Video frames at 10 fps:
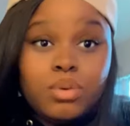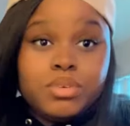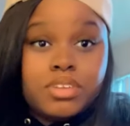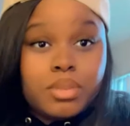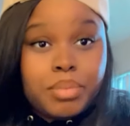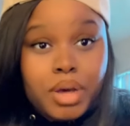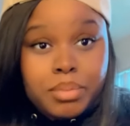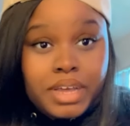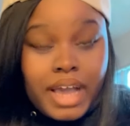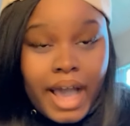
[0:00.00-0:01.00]
was in the
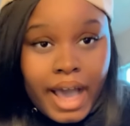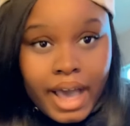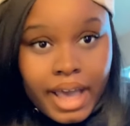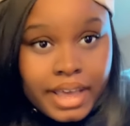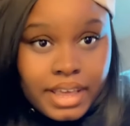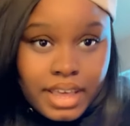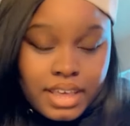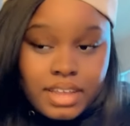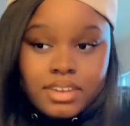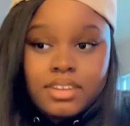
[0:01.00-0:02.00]
public eye
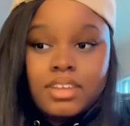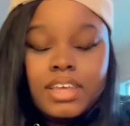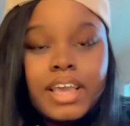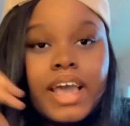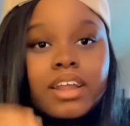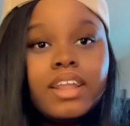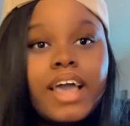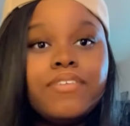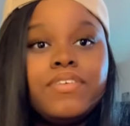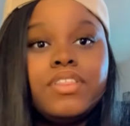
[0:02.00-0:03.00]
and he had a
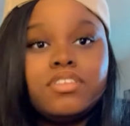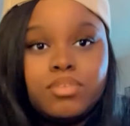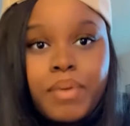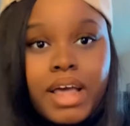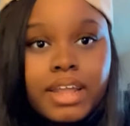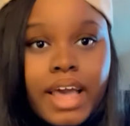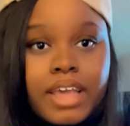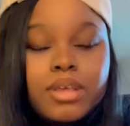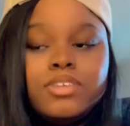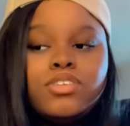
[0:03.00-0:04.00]
life in the
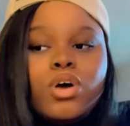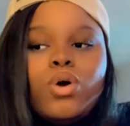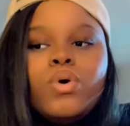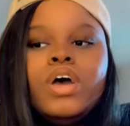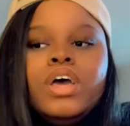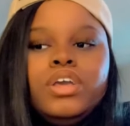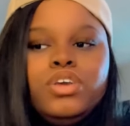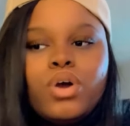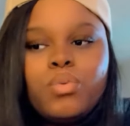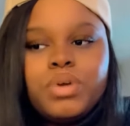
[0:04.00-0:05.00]
spotlight. So you
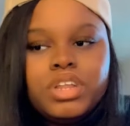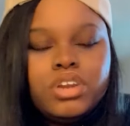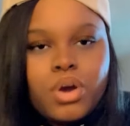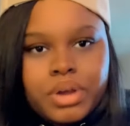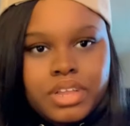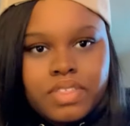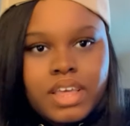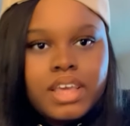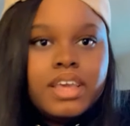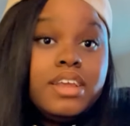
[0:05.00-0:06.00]
don't really know
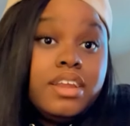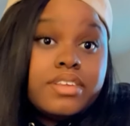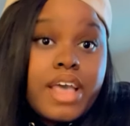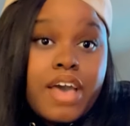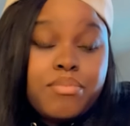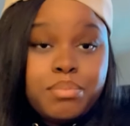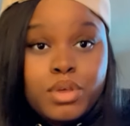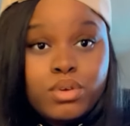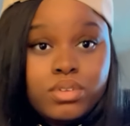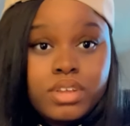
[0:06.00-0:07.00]
anything. He doesn't have
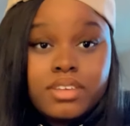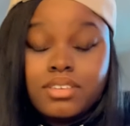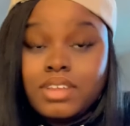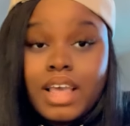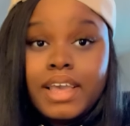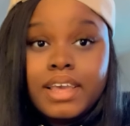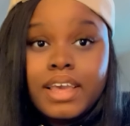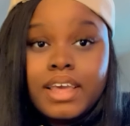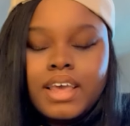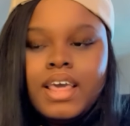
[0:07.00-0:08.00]
music saying
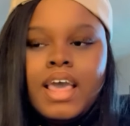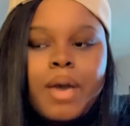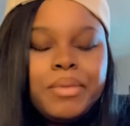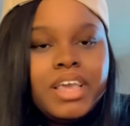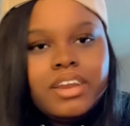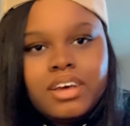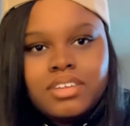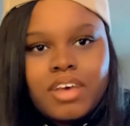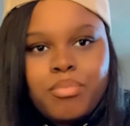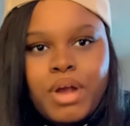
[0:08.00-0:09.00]
it. I mean, he does
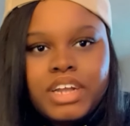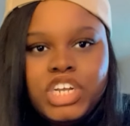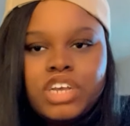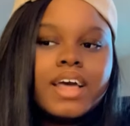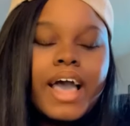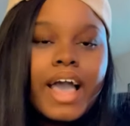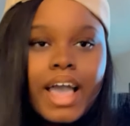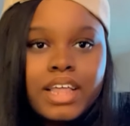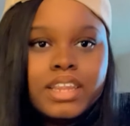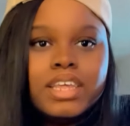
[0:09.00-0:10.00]
have projects. I
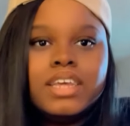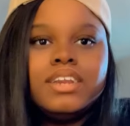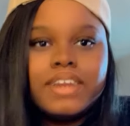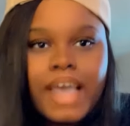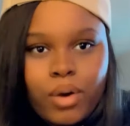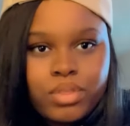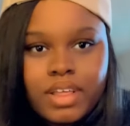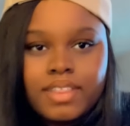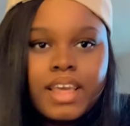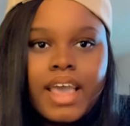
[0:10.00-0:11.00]
highly doubt
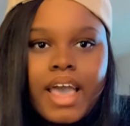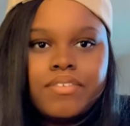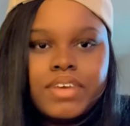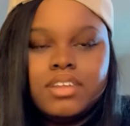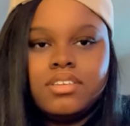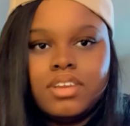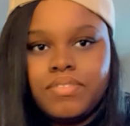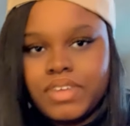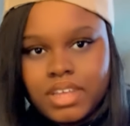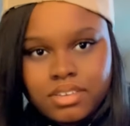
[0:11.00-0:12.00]
that they have any
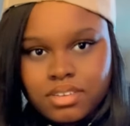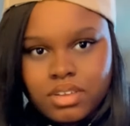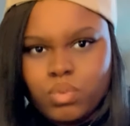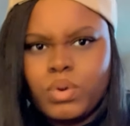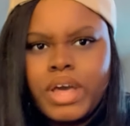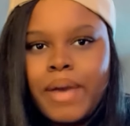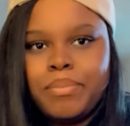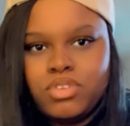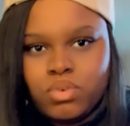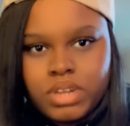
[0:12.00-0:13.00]
significance to what
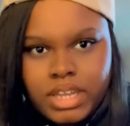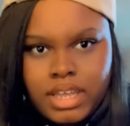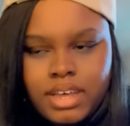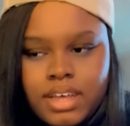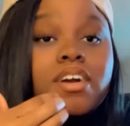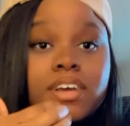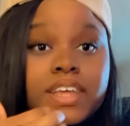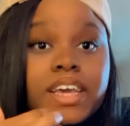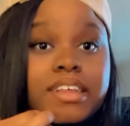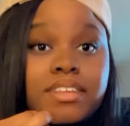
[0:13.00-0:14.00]
happened to Aaliyah.
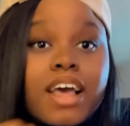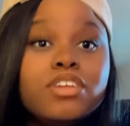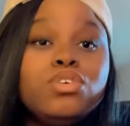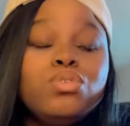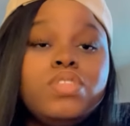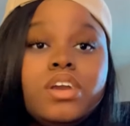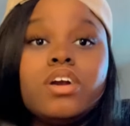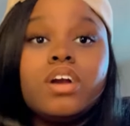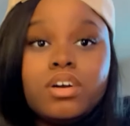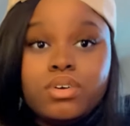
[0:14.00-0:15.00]
Yes, I do think
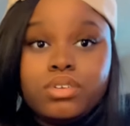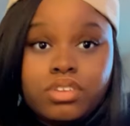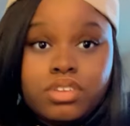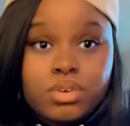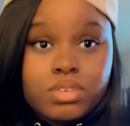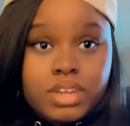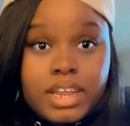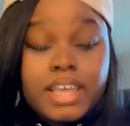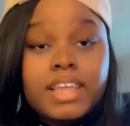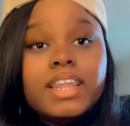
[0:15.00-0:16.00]
her uncle still did
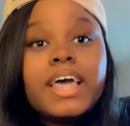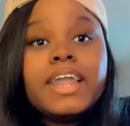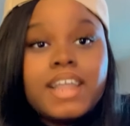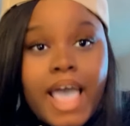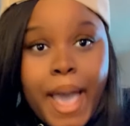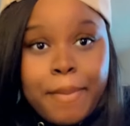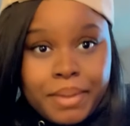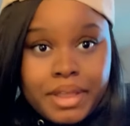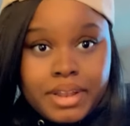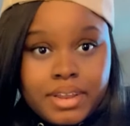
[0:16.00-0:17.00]
it. He let it
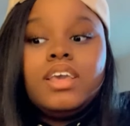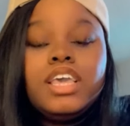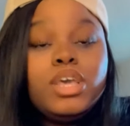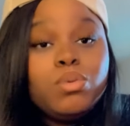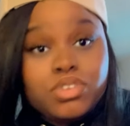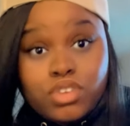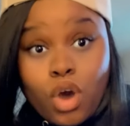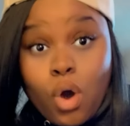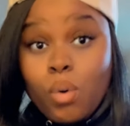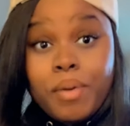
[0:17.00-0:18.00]
happen. He was
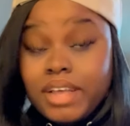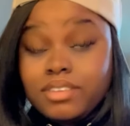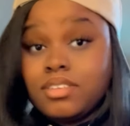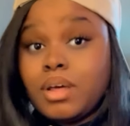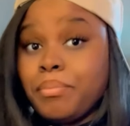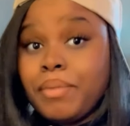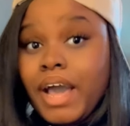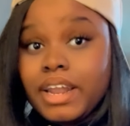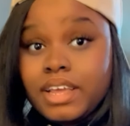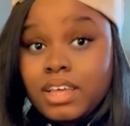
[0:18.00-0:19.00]
told by
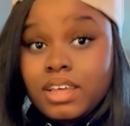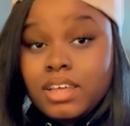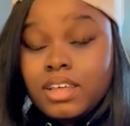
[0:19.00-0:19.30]
somebody